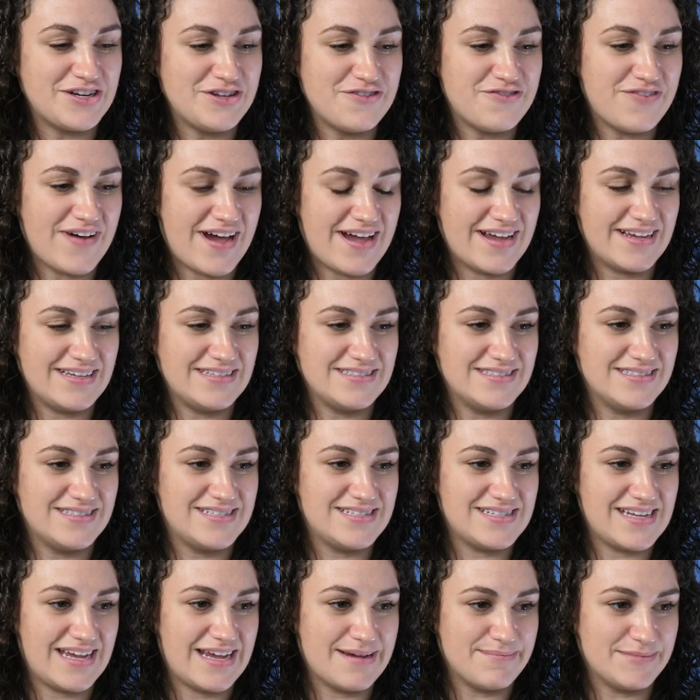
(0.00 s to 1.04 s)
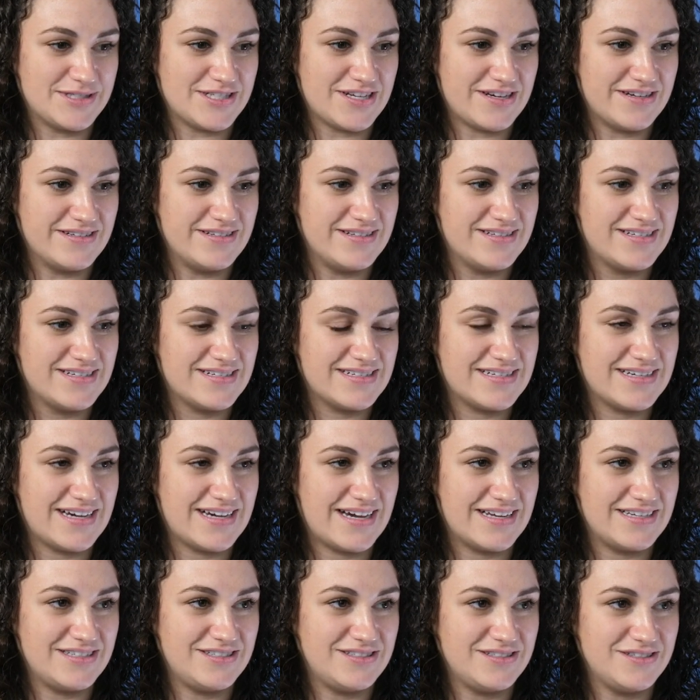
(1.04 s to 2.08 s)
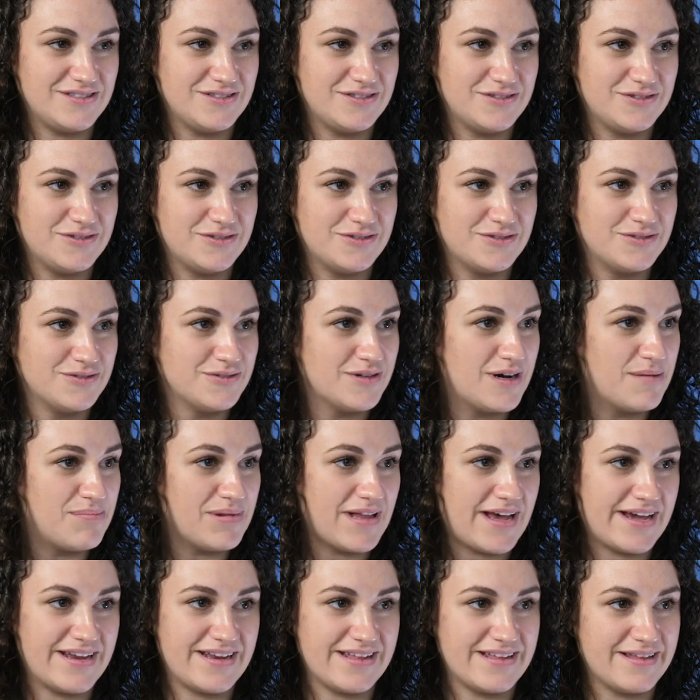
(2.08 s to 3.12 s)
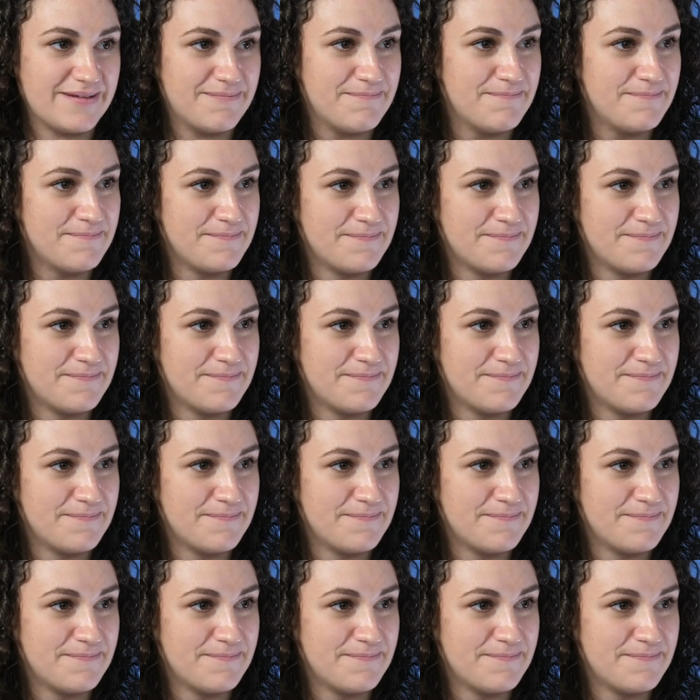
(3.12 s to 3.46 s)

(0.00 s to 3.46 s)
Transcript: did you find Amazon? had you? Oh, sorry, Brown.